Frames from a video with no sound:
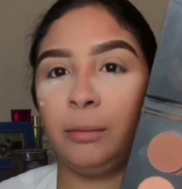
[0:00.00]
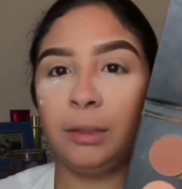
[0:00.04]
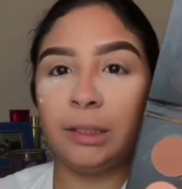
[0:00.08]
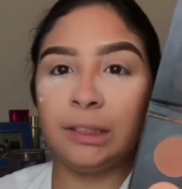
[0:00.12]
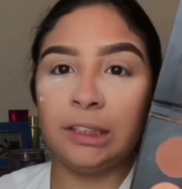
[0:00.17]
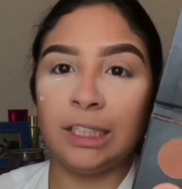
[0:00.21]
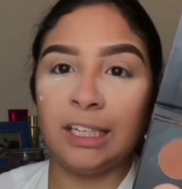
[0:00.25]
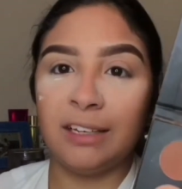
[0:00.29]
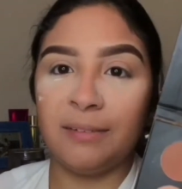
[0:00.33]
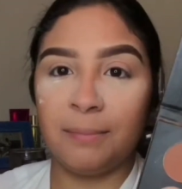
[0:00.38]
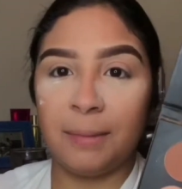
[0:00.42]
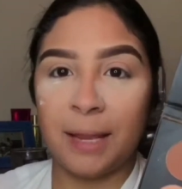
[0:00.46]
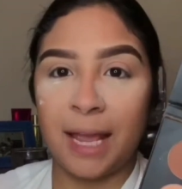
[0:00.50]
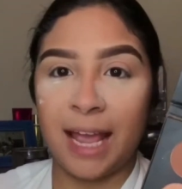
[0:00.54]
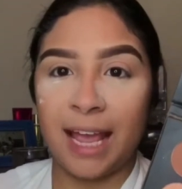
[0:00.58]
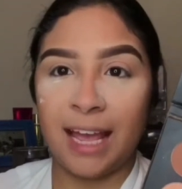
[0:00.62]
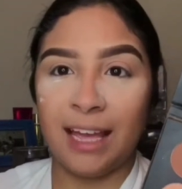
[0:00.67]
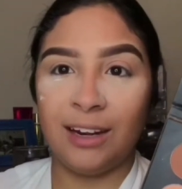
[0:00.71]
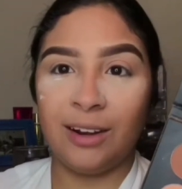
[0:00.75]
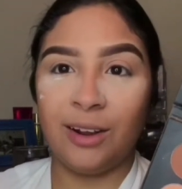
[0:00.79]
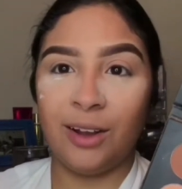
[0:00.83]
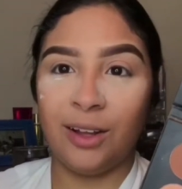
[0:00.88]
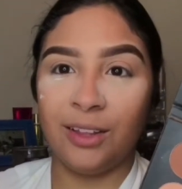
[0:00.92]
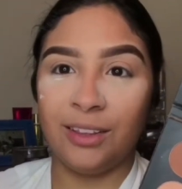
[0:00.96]
much hit
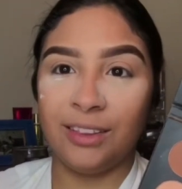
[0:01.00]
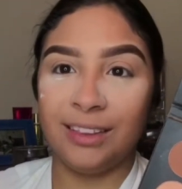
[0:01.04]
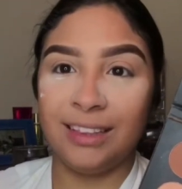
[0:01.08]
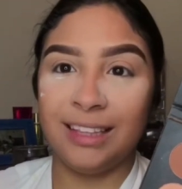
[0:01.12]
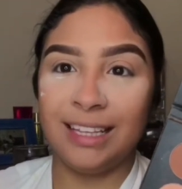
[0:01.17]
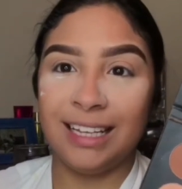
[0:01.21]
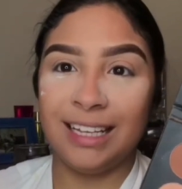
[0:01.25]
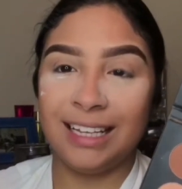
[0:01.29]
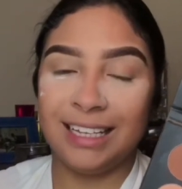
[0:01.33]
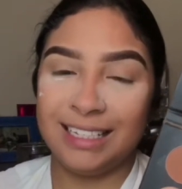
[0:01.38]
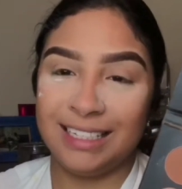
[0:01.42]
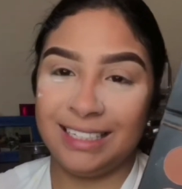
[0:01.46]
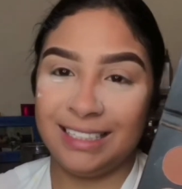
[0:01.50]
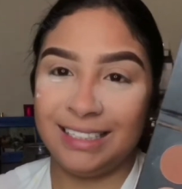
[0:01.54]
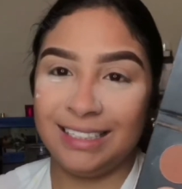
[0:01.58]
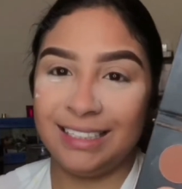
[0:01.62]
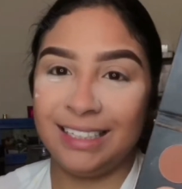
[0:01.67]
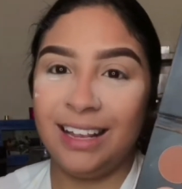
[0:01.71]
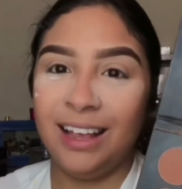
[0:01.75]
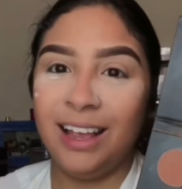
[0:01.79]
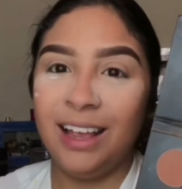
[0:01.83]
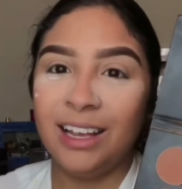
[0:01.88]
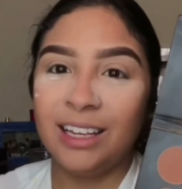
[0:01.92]
pan on this